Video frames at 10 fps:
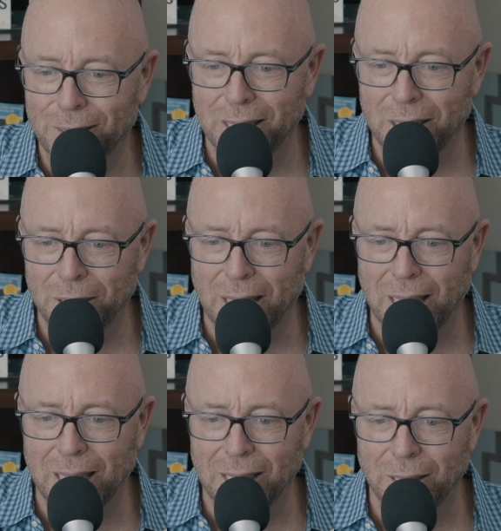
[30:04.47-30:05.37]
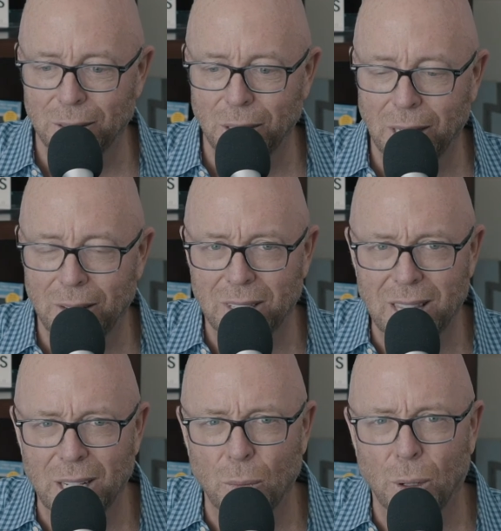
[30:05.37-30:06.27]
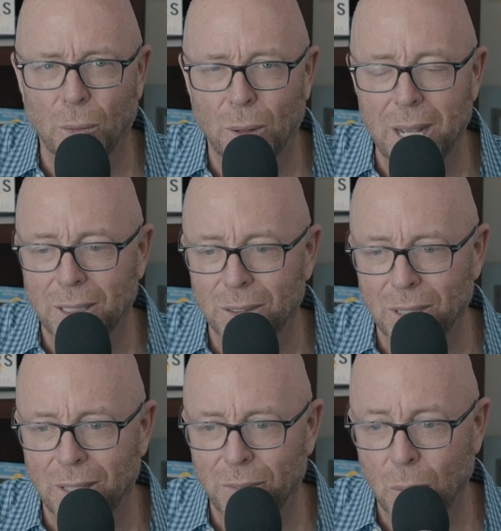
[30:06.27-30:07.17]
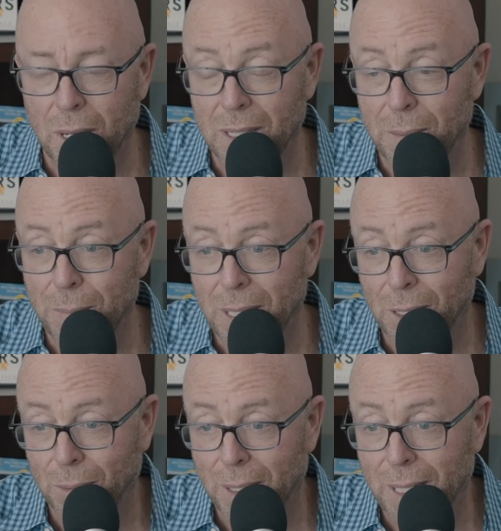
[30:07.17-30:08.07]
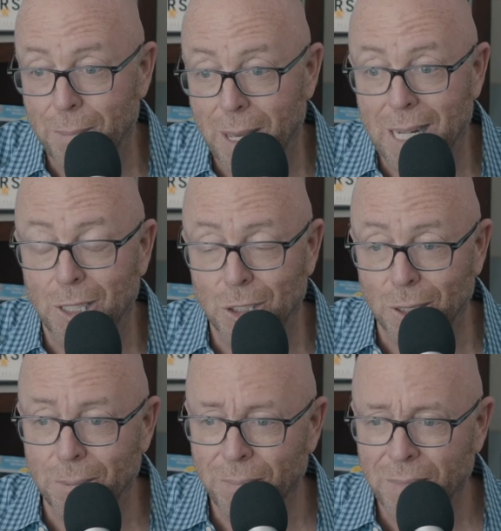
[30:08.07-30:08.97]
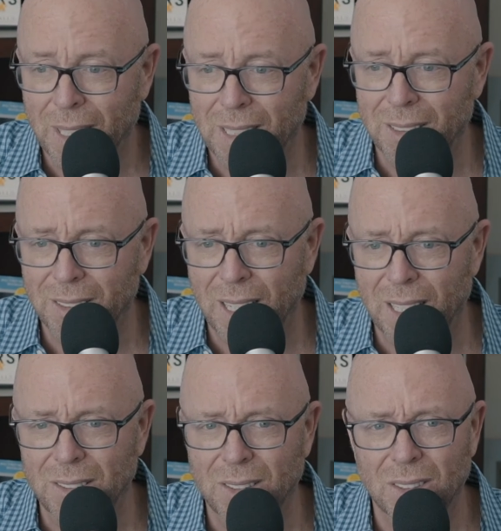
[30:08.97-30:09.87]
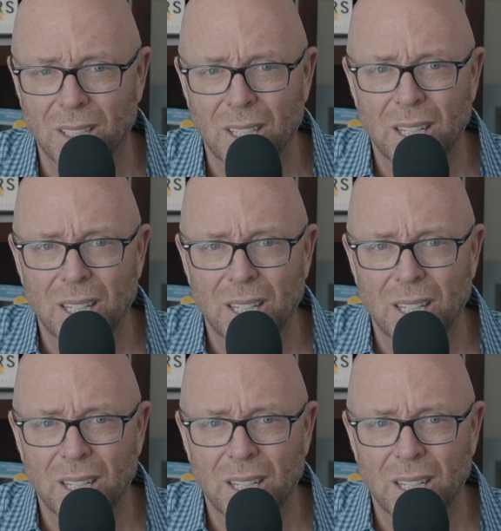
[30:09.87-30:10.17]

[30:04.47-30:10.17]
like you can't. You know, to have the thing work right, there's if you wanted to be a great manager in this case,